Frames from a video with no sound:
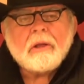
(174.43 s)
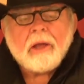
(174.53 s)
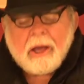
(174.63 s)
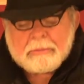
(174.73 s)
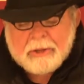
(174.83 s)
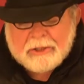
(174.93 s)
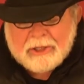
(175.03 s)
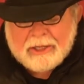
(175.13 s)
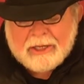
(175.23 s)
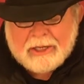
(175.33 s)
How about
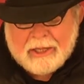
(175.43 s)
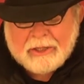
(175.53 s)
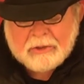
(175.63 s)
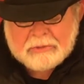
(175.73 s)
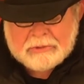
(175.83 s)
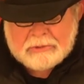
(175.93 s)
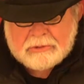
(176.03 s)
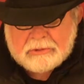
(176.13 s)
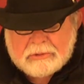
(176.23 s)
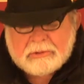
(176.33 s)
the
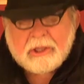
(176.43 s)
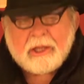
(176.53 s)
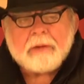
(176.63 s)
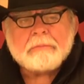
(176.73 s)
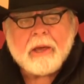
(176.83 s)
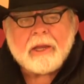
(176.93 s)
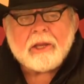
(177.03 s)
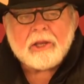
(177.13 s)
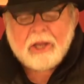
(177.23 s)
illegals that get paid in